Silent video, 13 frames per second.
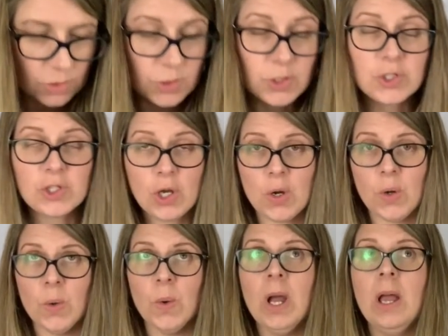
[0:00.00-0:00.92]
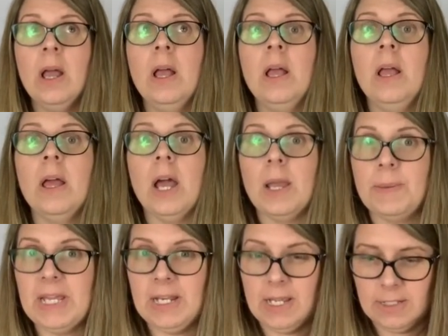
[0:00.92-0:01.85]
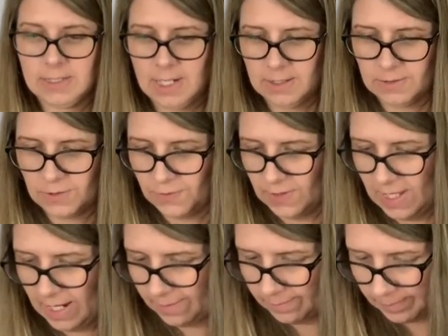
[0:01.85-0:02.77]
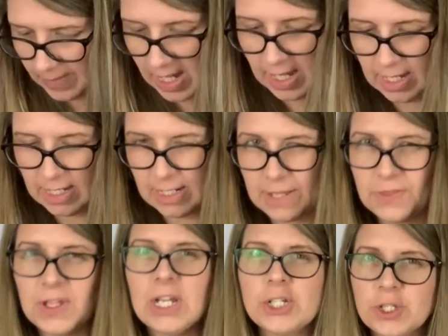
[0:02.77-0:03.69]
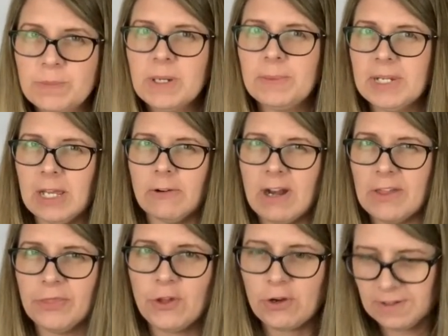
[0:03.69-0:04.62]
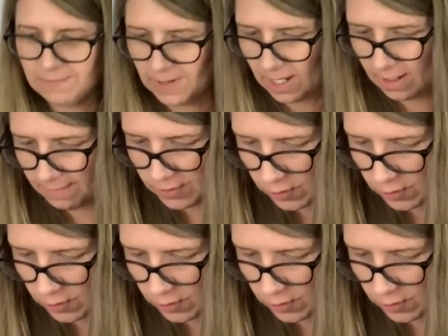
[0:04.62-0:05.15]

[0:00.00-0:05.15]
So I paid $8 for that. And I think I should be able to get around 35